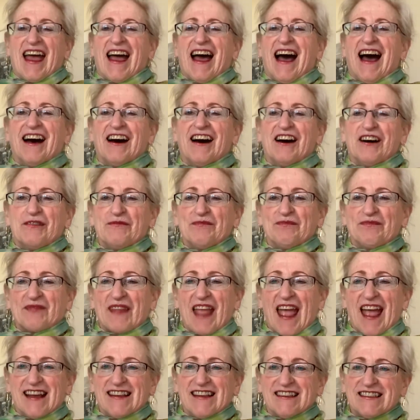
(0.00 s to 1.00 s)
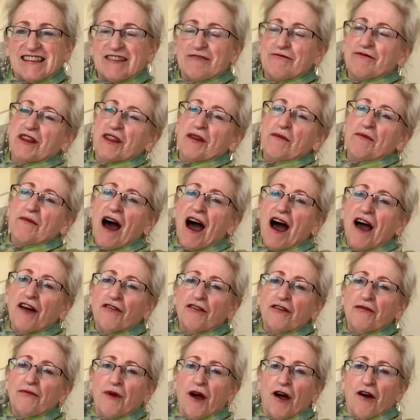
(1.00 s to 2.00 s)
And with a
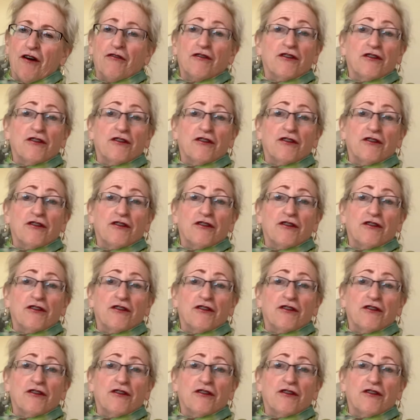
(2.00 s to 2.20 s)
modern bow,